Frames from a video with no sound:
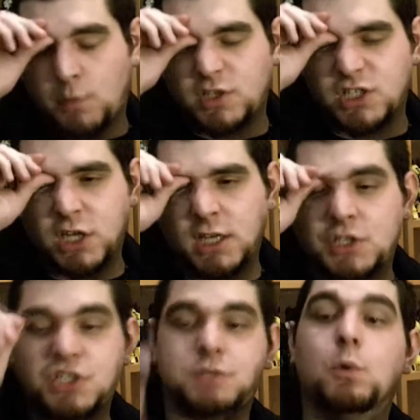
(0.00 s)
which is
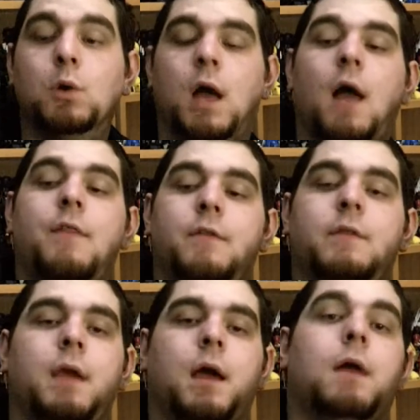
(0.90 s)
slightly smaller than
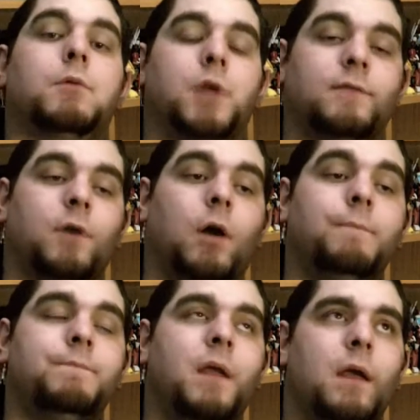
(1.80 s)
the one I've got,